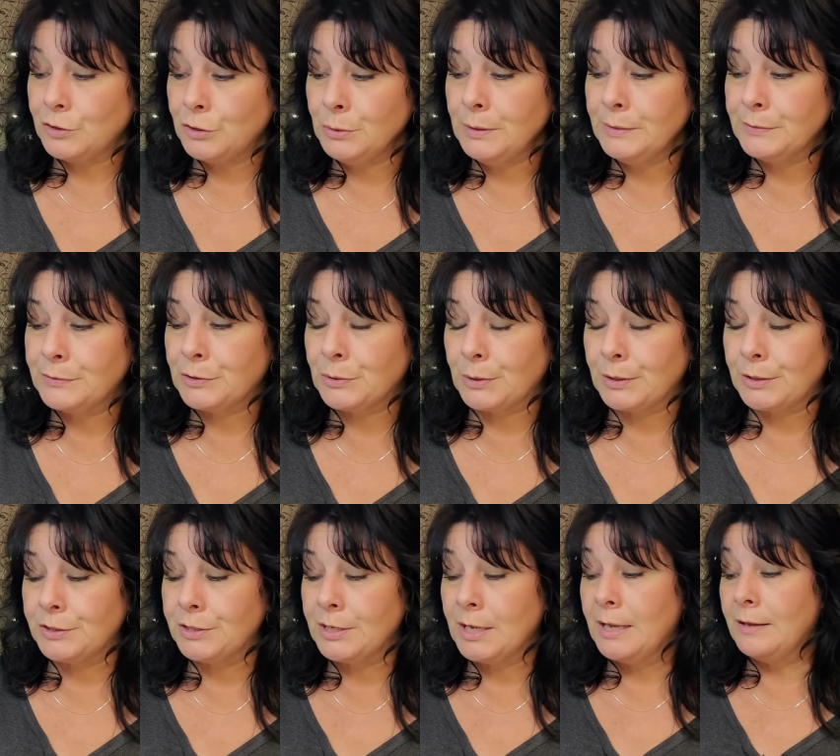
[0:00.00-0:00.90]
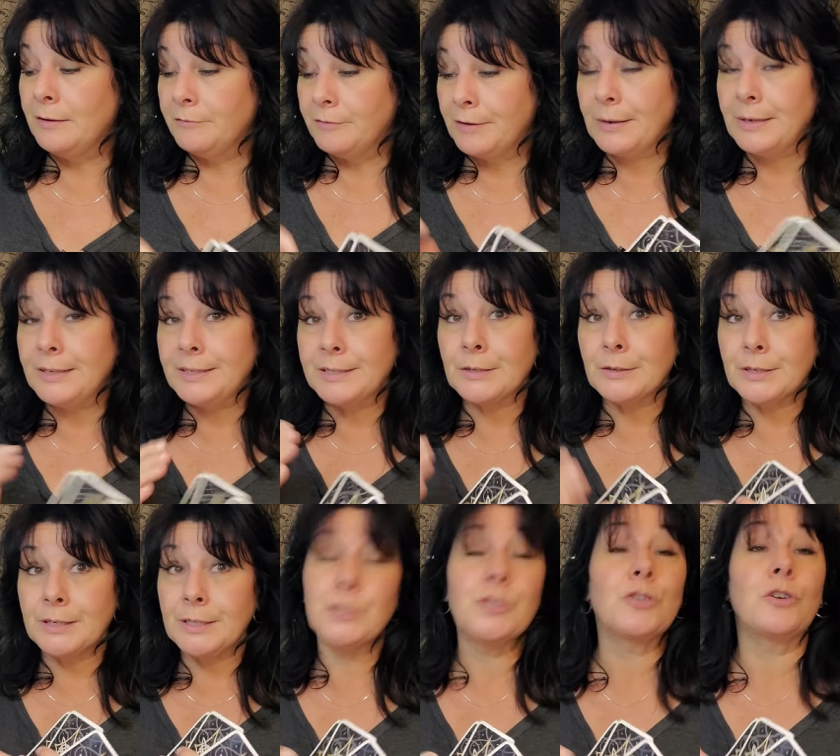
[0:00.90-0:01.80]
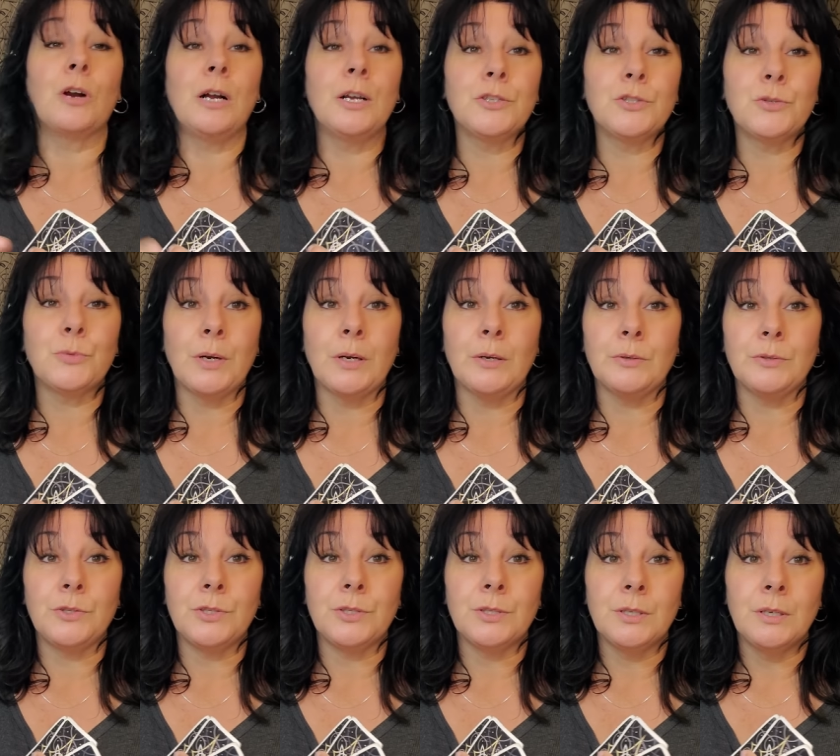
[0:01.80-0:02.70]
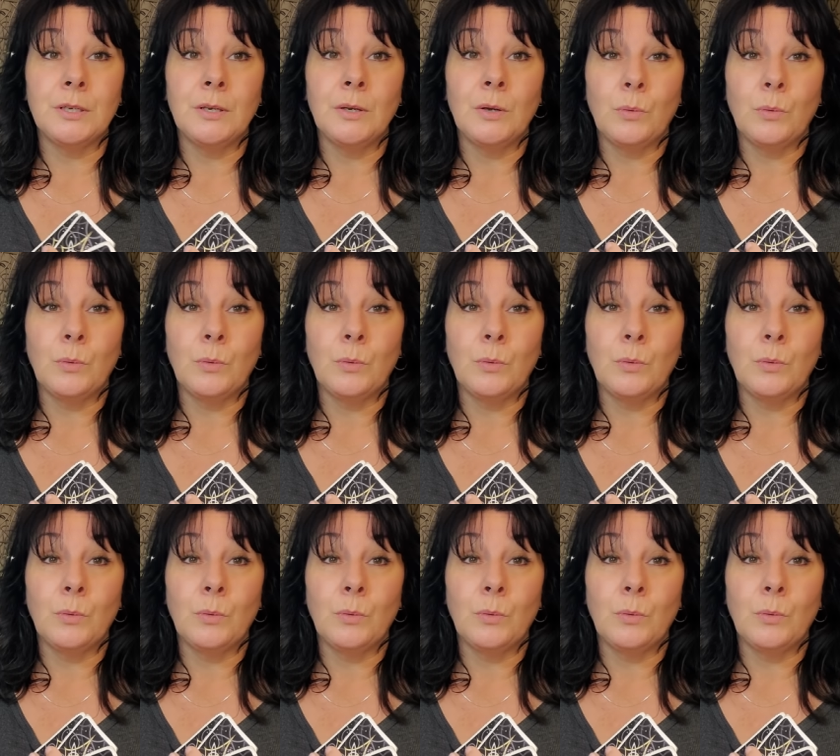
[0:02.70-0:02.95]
Two of Swords. Very serious crossroads.